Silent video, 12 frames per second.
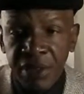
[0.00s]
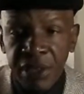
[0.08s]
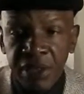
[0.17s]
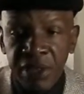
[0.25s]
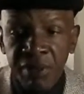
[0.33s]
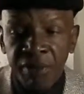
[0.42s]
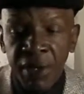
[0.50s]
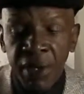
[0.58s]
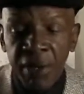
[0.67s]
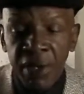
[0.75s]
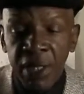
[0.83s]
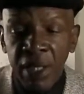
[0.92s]
is a
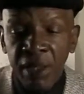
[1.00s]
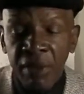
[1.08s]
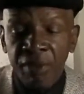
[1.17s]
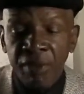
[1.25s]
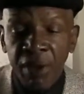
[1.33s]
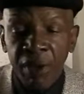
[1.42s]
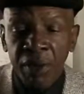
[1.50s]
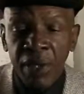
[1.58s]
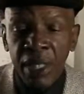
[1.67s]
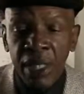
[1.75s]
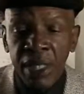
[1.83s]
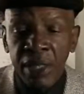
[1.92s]
very,
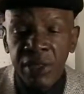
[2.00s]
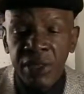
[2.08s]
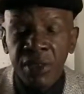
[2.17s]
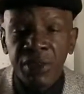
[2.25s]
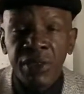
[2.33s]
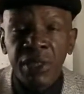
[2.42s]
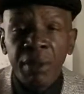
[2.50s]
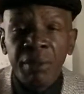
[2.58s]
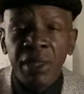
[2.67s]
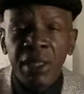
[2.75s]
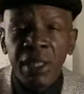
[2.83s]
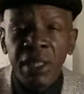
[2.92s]
very serious
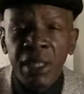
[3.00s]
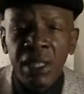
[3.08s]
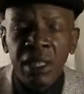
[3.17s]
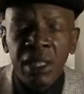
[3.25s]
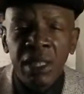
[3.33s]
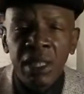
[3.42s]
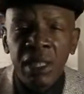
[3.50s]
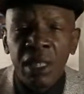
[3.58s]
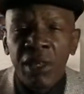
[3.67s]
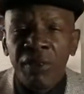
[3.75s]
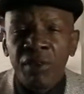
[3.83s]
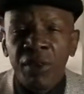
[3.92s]
subject
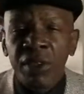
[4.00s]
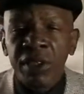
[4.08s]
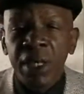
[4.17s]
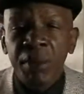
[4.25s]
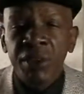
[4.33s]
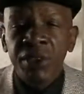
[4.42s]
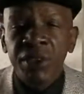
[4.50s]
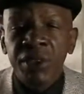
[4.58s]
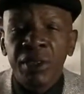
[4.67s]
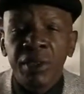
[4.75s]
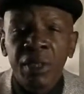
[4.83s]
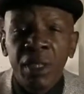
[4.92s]
as far as I'm
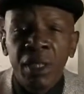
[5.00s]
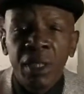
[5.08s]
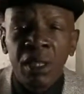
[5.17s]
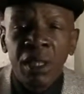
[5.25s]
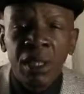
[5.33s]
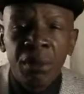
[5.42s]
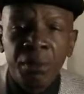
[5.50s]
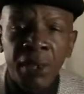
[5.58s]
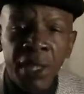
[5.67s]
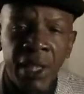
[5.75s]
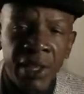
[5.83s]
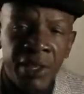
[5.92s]
concerned,
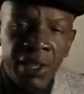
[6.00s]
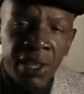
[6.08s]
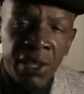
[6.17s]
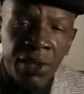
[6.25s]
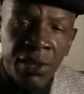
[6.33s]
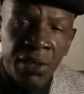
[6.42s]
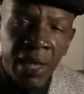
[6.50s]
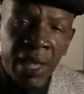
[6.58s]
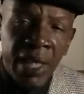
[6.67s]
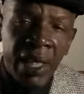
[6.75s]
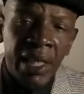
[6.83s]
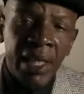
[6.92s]
being a senior
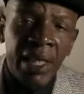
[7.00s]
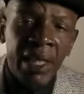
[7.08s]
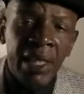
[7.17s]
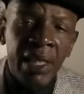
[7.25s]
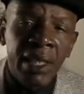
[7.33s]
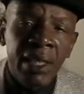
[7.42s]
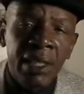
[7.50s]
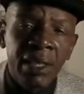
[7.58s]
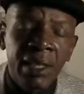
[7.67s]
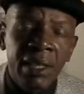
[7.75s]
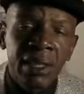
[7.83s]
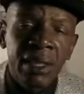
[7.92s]
and a
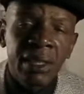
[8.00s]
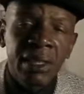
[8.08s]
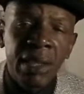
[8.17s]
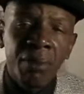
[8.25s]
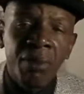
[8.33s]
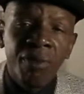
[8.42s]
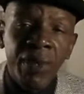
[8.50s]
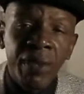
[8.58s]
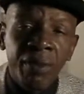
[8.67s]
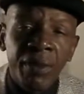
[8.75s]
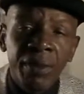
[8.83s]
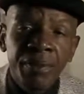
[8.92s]
disabled
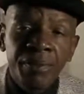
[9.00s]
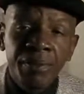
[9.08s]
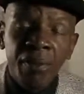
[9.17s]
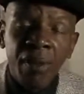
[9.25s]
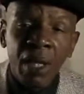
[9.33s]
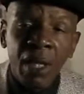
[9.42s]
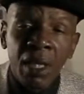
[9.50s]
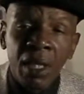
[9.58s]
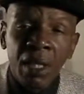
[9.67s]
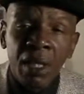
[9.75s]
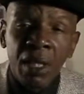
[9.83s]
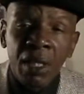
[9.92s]
veteran.
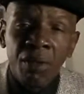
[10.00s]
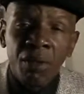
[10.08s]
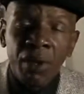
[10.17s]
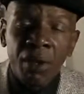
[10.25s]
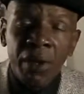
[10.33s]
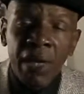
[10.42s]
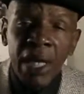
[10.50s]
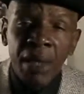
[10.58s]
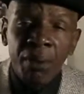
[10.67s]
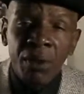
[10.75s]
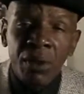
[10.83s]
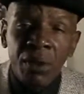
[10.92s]
We were
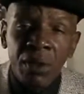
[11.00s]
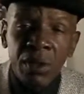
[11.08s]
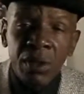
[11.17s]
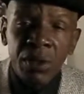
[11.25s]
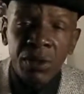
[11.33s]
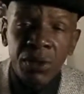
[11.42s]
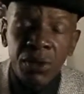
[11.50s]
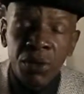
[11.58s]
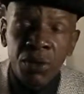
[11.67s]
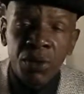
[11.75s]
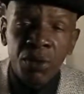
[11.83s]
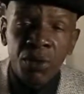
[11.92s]
able
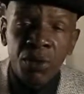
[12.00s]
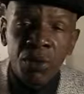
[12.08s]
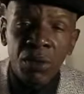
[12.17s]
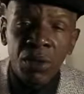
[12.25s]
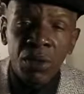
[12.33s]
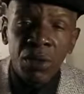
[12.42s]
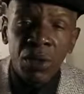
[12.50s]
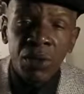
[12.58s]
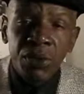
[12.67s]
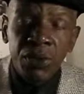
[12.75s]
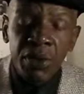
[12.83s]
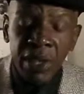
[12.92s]
to go
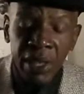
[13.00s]
to